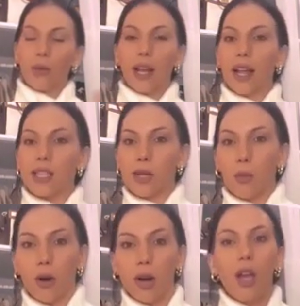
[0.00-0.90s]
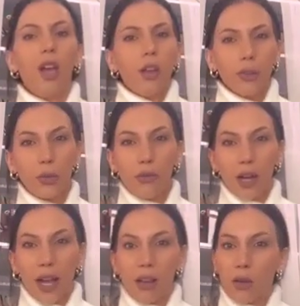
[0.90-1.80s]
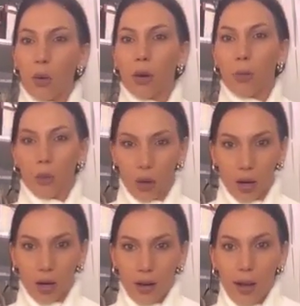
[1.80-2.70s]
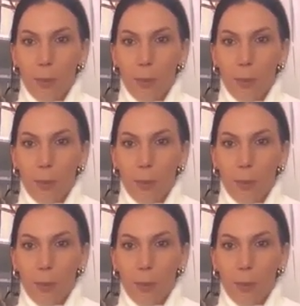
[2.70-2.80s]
creates a more juvenile or more